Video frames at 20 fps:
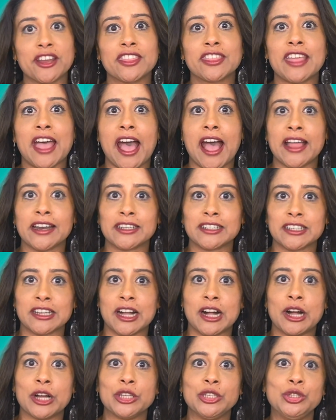
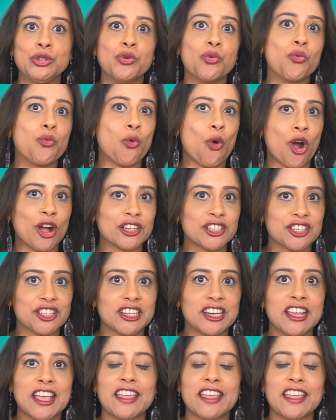that you watch